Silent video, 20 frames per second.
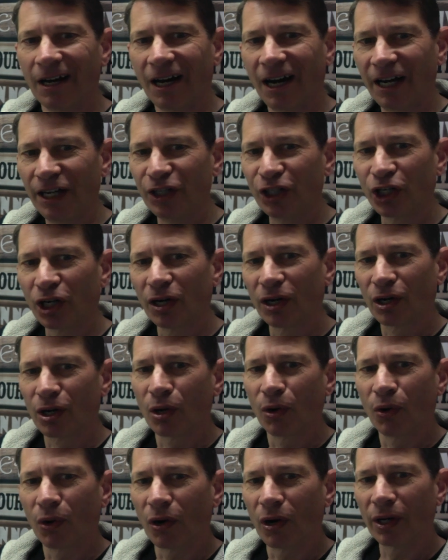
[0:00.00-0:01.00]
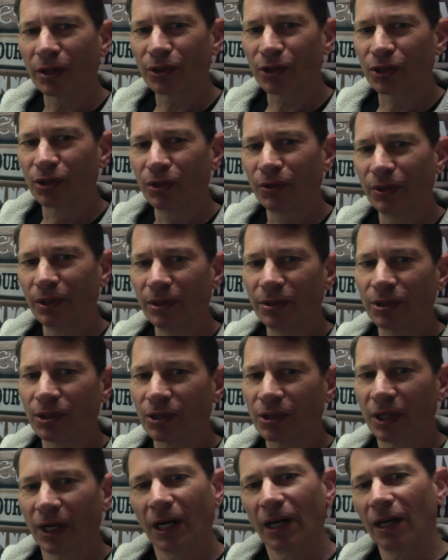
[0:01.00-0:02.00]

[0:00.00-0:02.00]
Hi, Jericho art students.